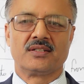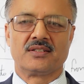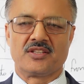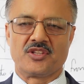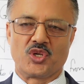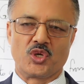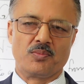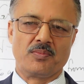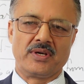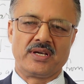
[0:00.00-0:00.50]

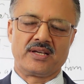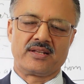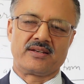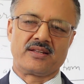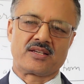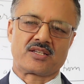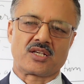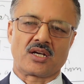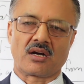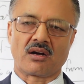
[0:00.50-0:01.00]
you may
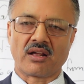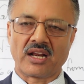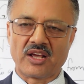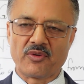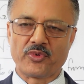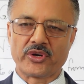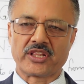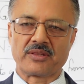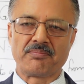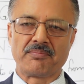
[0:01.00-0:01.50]
disagree
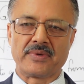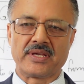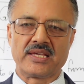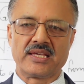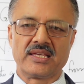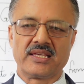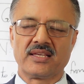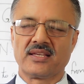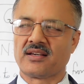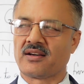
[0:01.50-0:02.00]
with
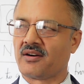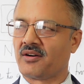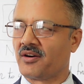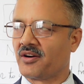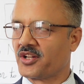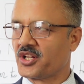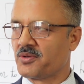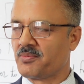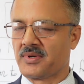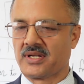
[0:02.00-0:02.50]
me
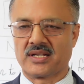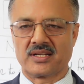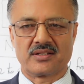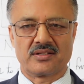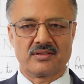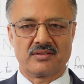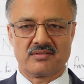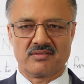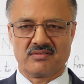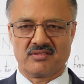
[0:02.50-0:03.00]
or you may
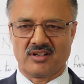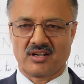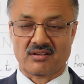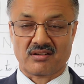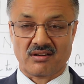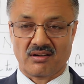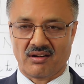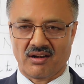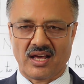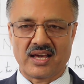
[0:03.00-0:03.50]

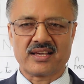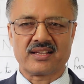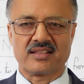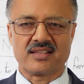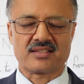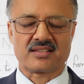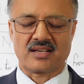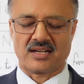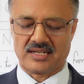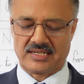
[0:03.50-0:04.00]
not like
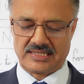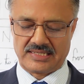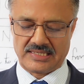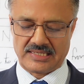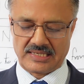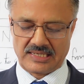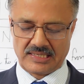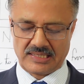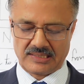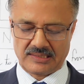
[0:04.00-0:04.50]
this
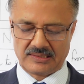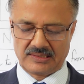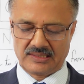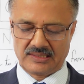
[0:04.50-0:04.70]
idea.